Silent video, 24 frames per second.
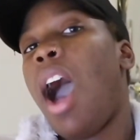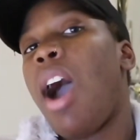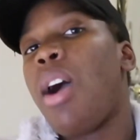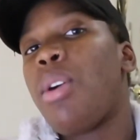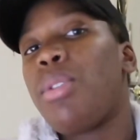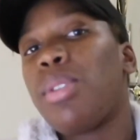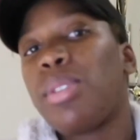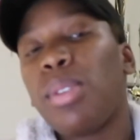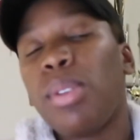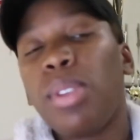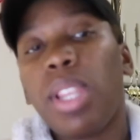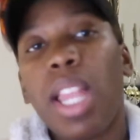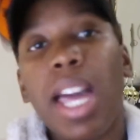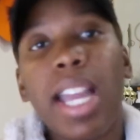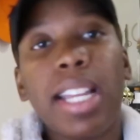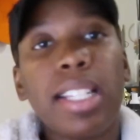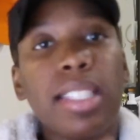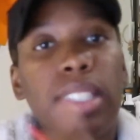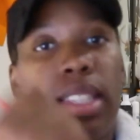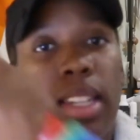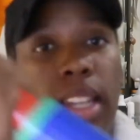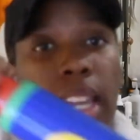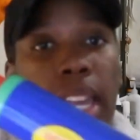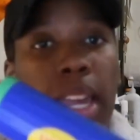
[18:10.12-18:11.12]
I also
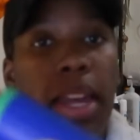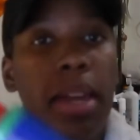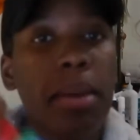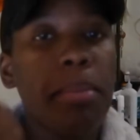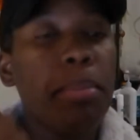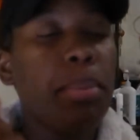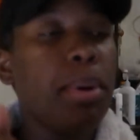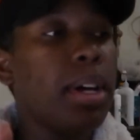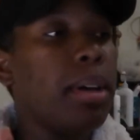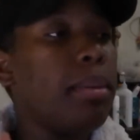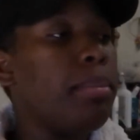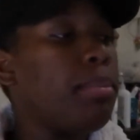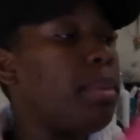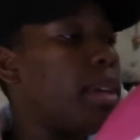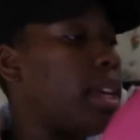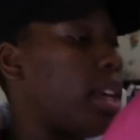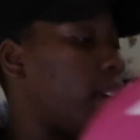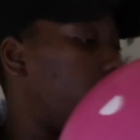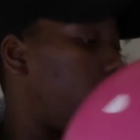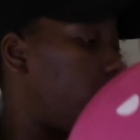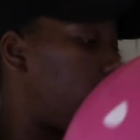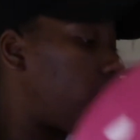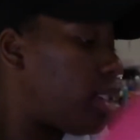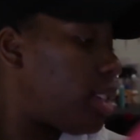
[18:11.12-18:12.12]
like the hand pump
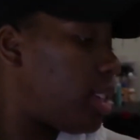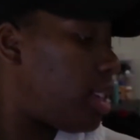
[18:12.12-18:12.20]
because